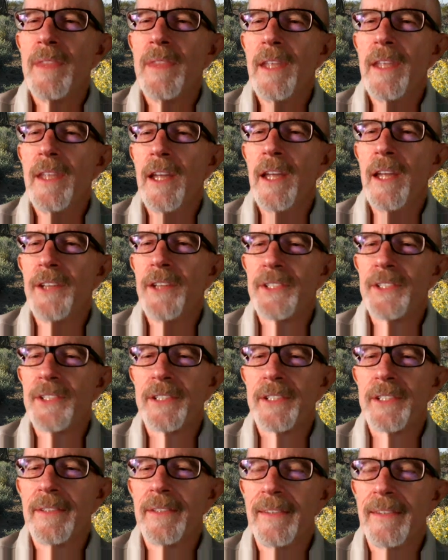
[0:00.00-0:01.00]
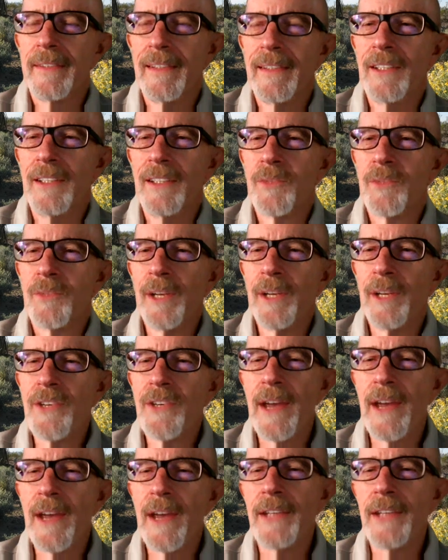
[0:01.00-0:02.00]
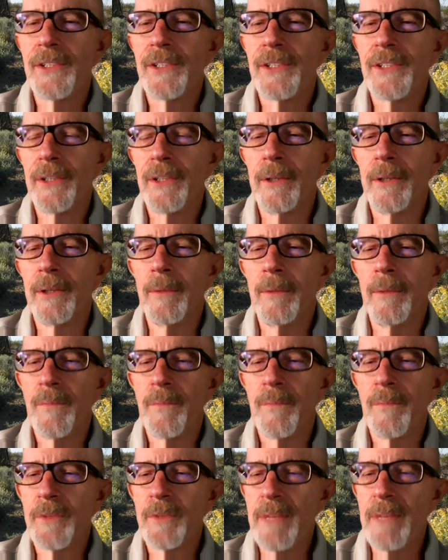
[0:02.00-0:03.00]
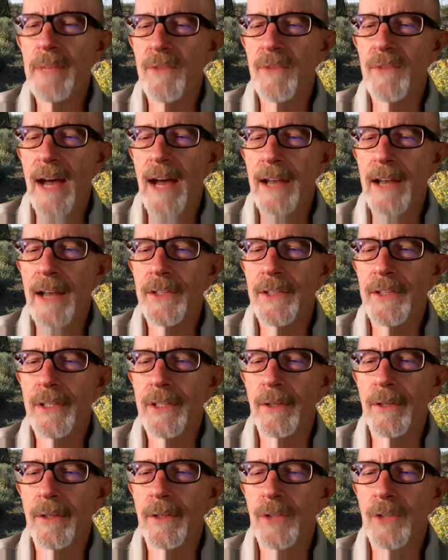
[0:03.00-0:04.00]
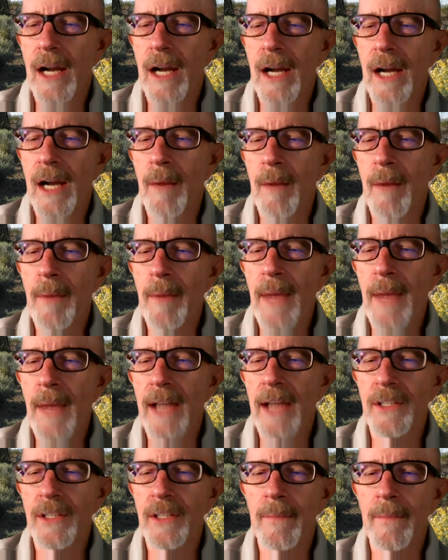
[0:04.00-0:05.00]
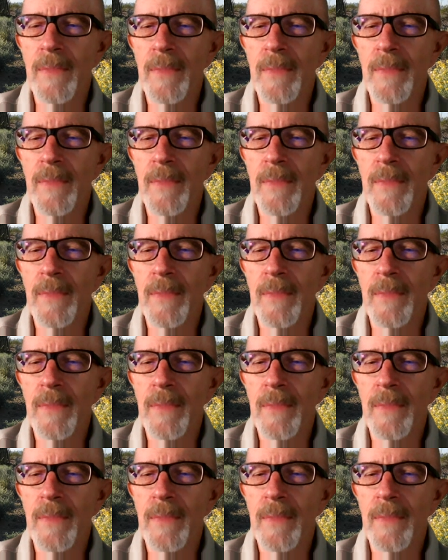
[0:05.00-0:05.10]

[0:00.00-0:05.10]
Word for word: It's It's really great to be invited to talk about my passion.